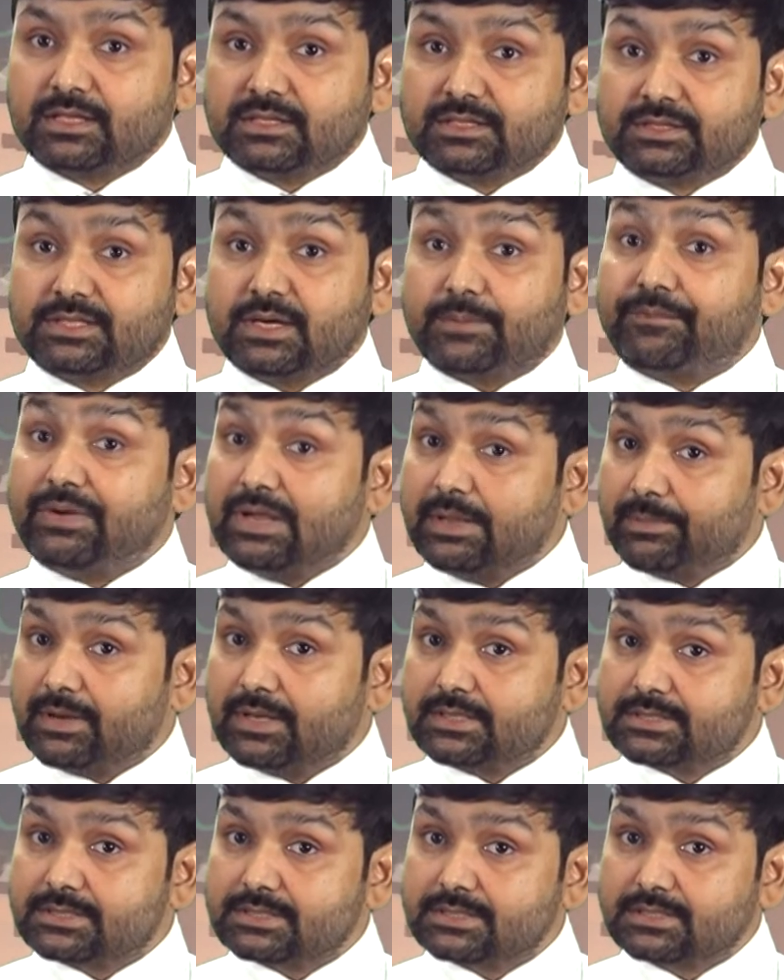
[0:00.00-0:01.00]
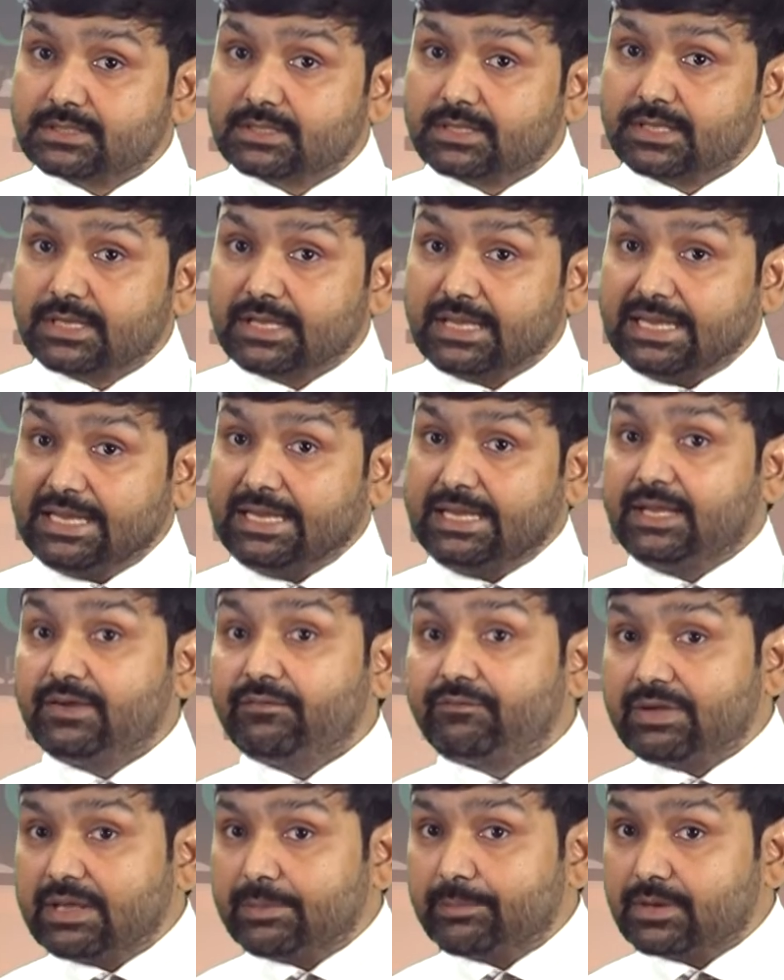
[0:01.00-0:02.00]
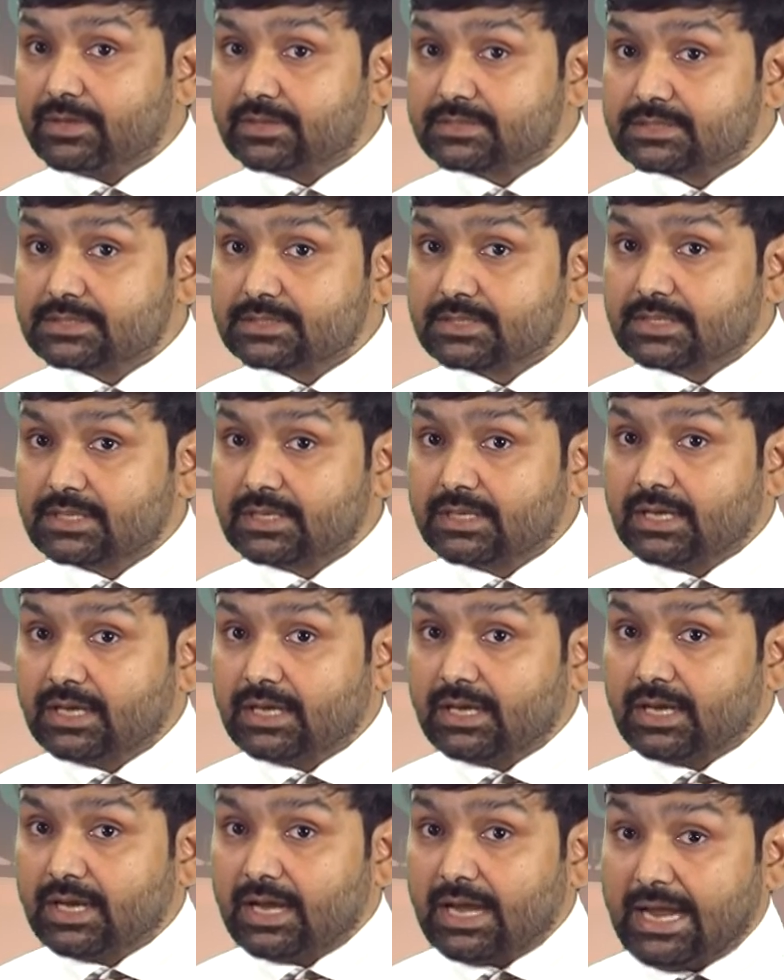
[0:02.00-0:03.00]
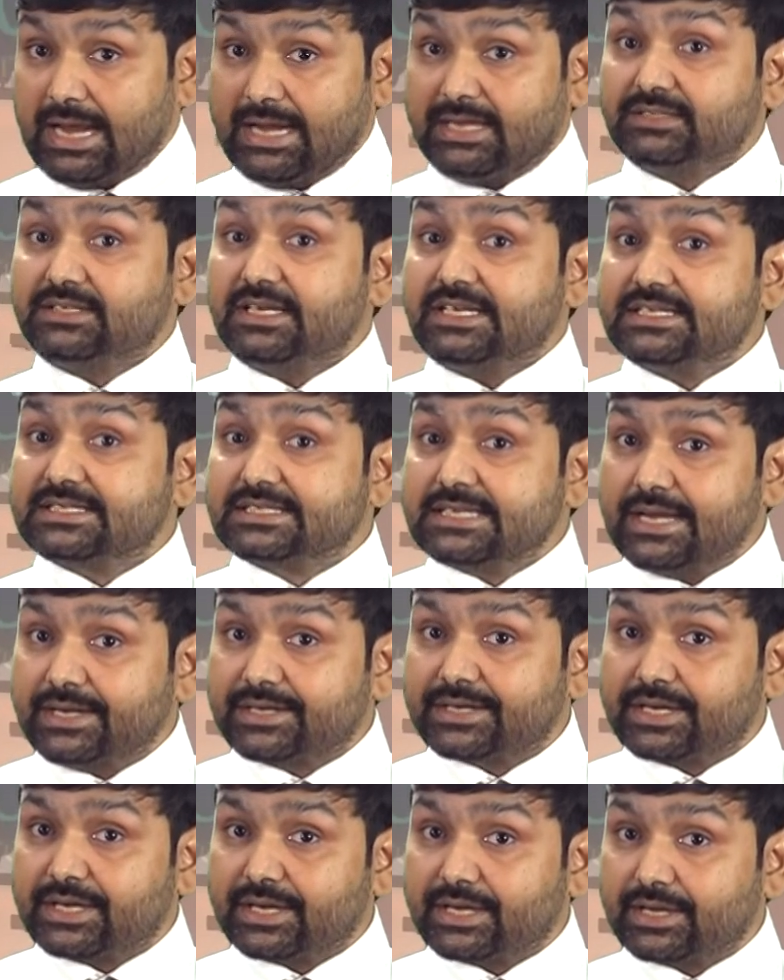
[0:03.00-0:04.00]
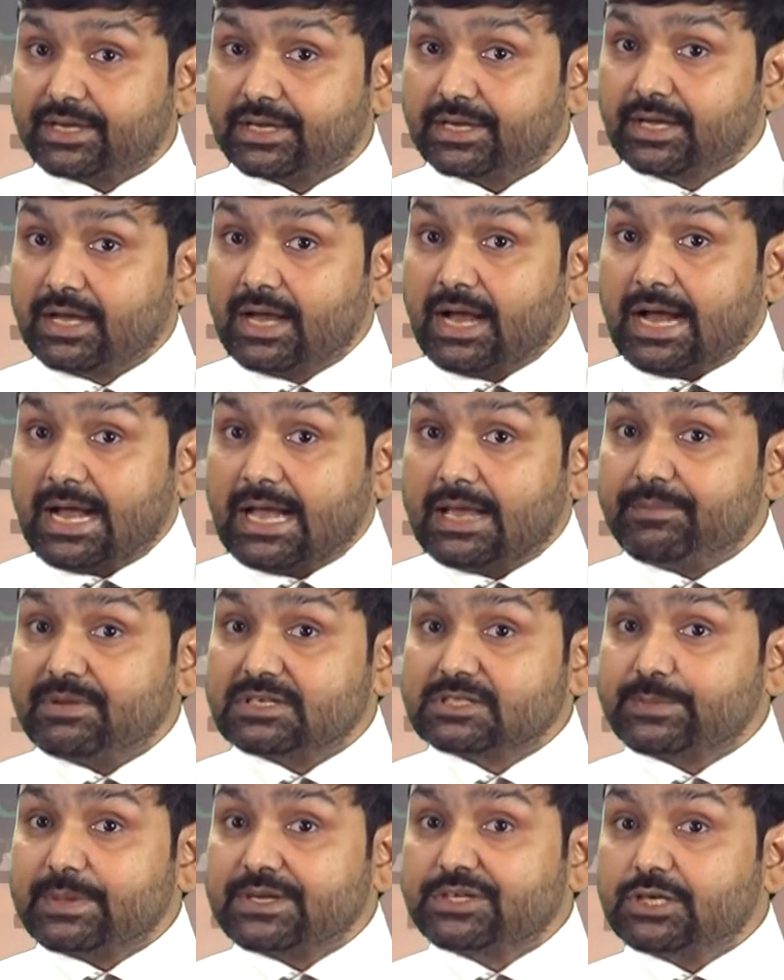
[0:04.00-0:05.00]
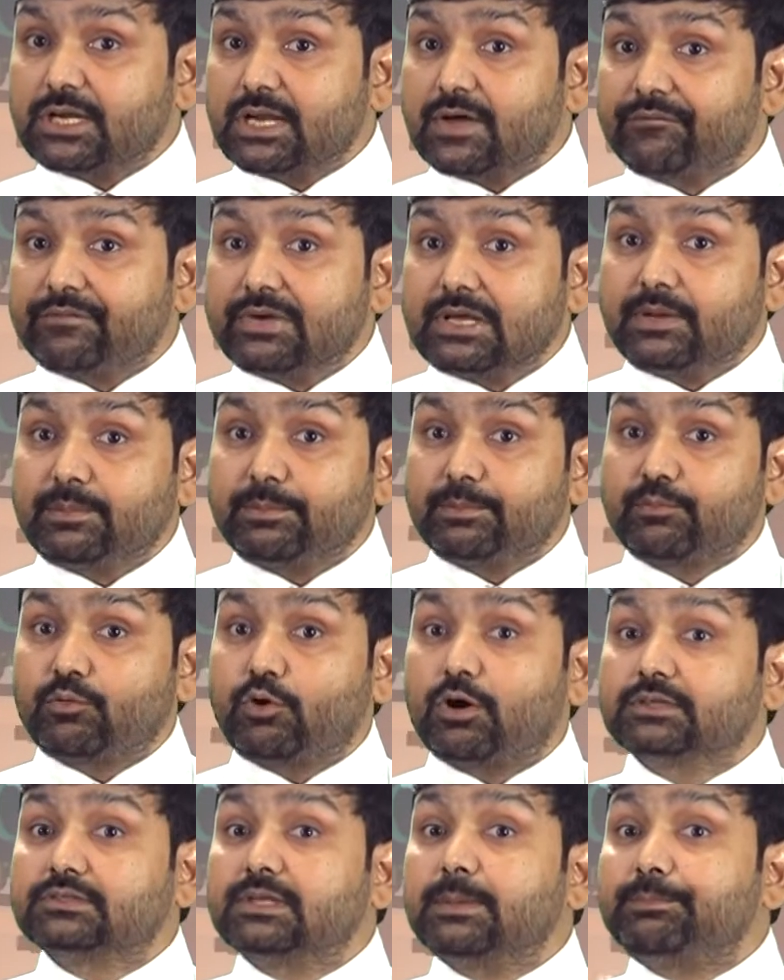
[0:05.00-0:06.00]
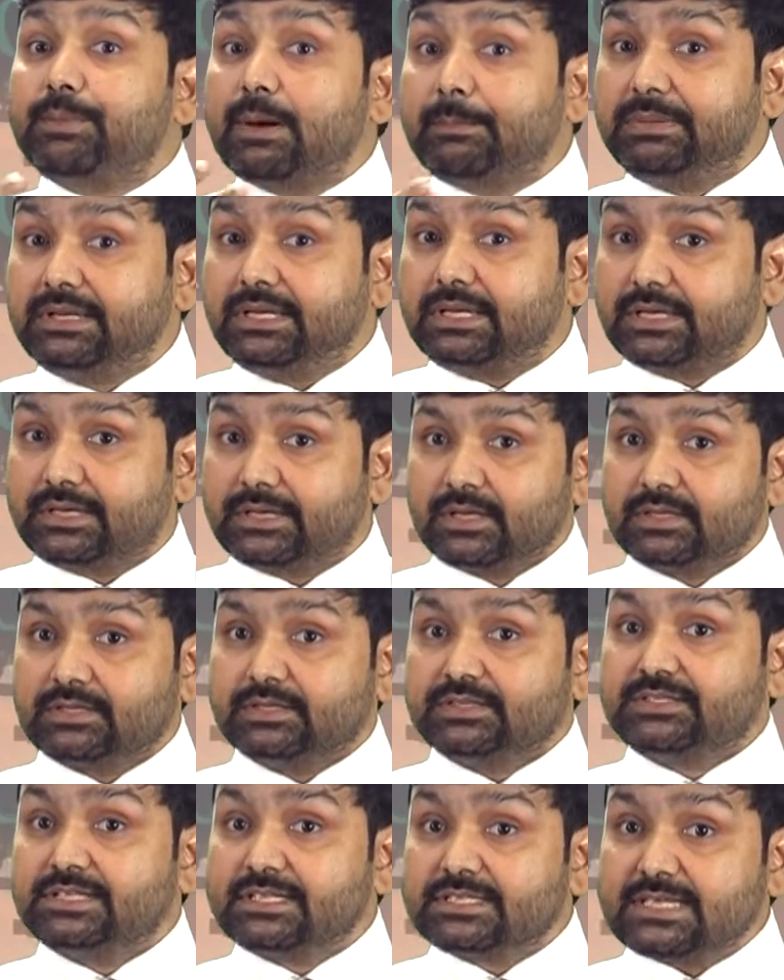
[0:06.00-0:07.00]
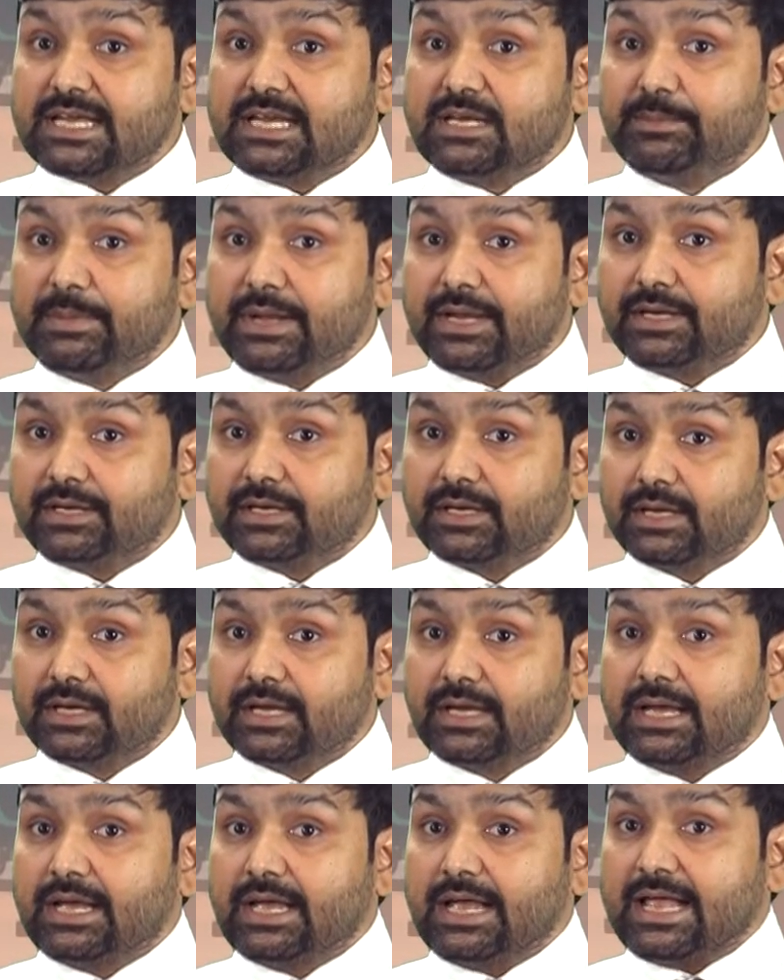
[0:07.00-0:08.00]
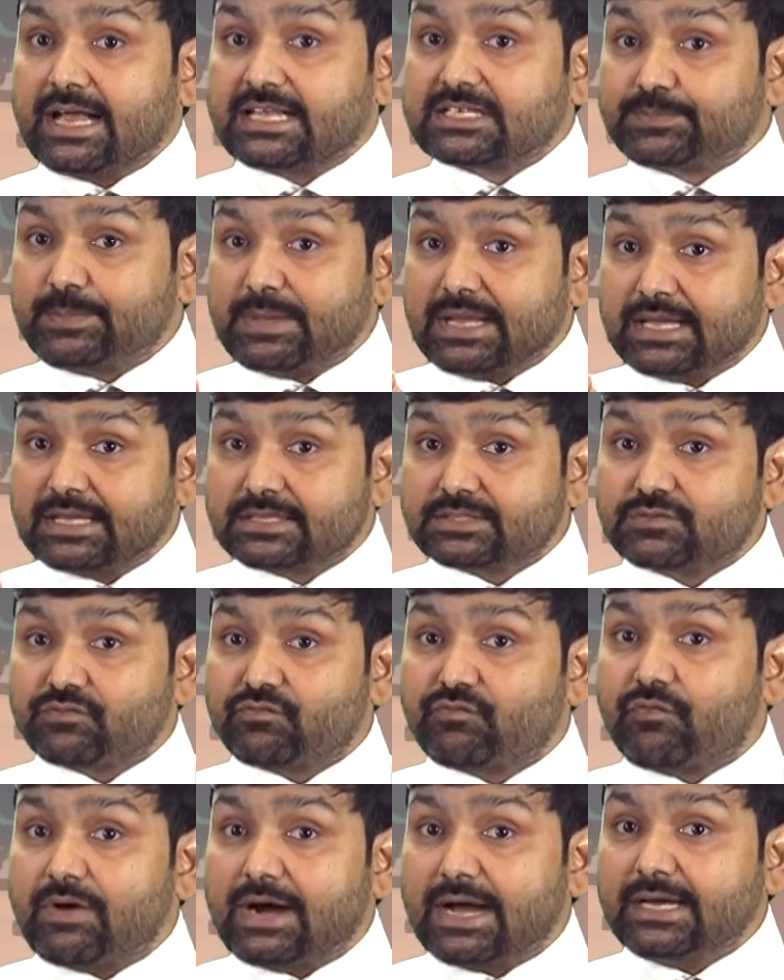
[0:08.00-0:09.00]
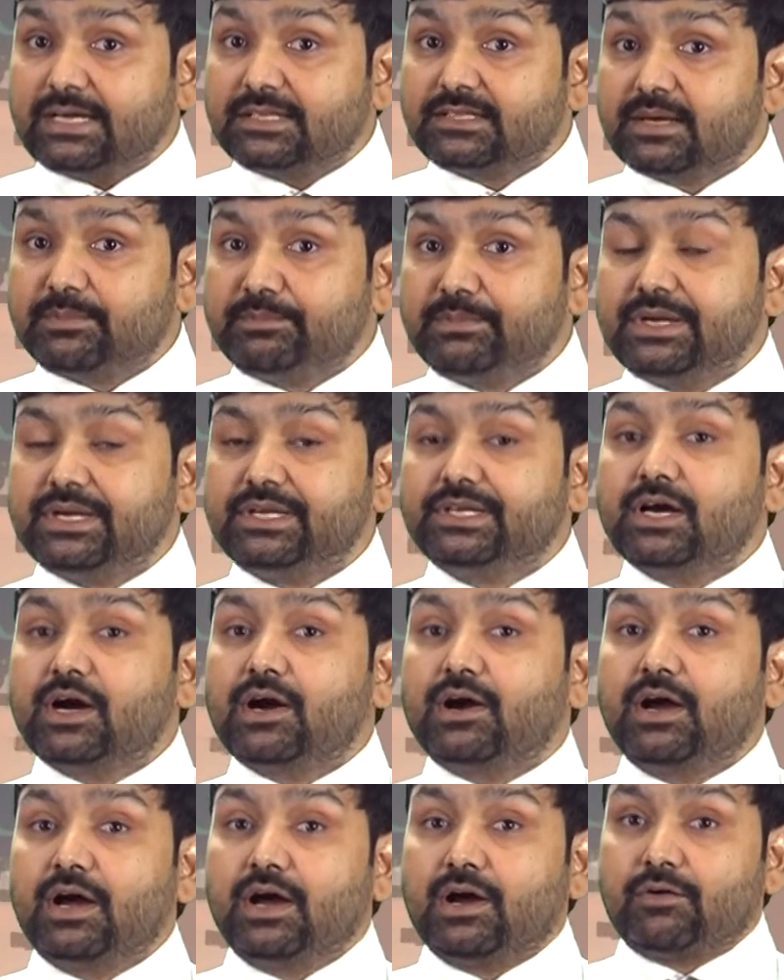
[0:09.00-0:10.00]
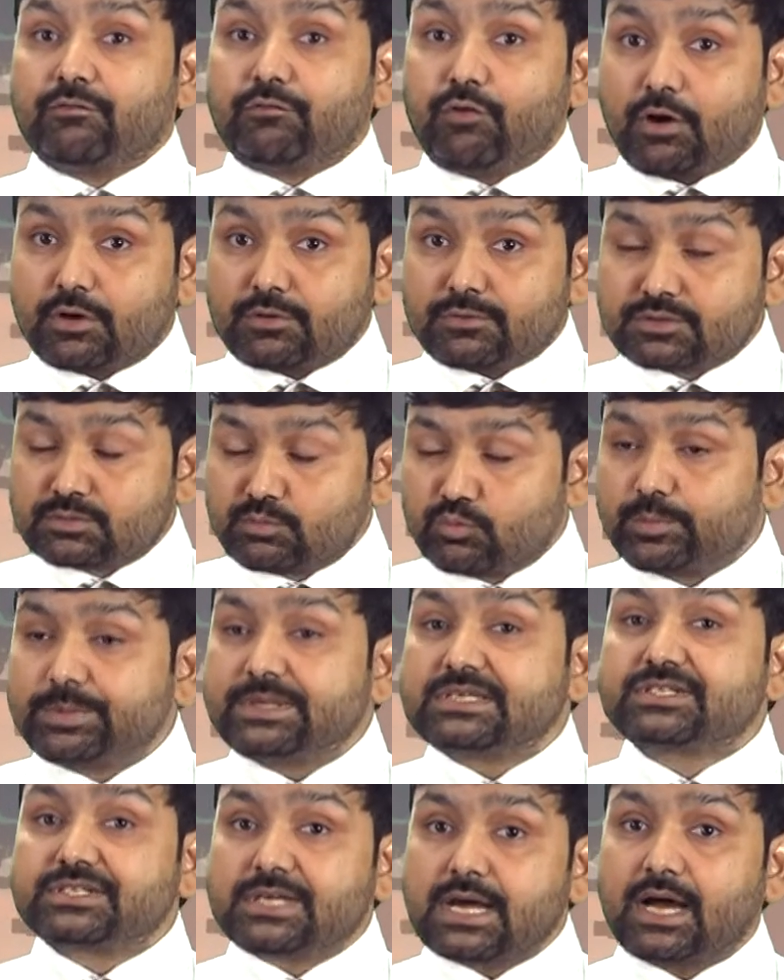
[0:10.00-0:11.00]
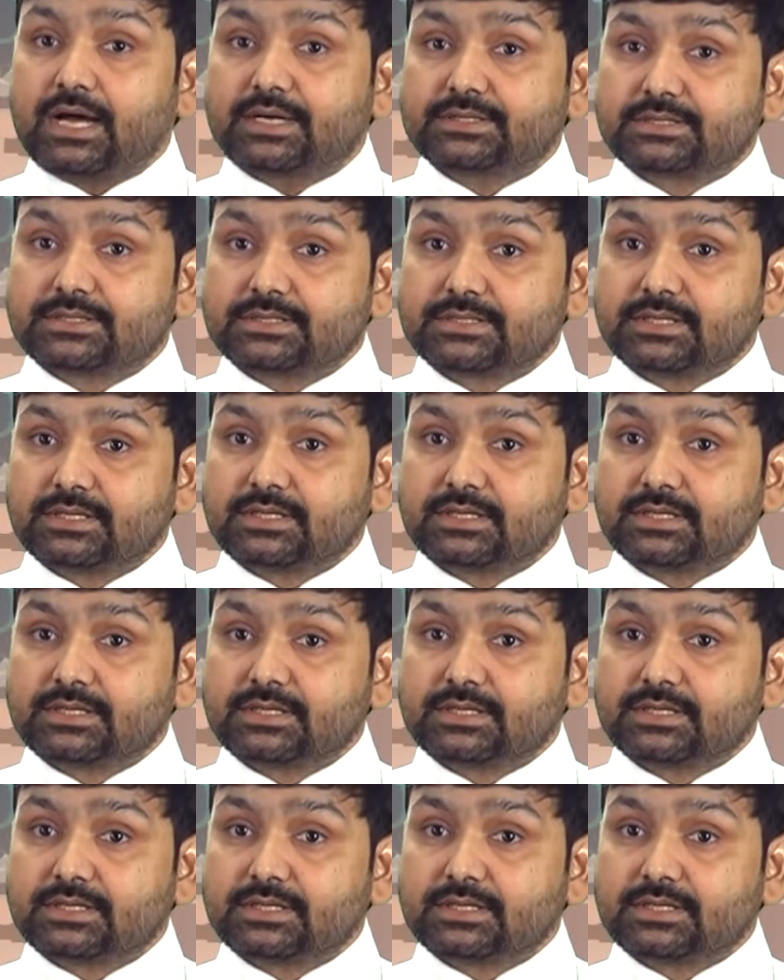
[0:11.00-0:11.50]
The famous, infamous, and the eccentric have a special appeal for the public. This element explains why the media follows movie stars,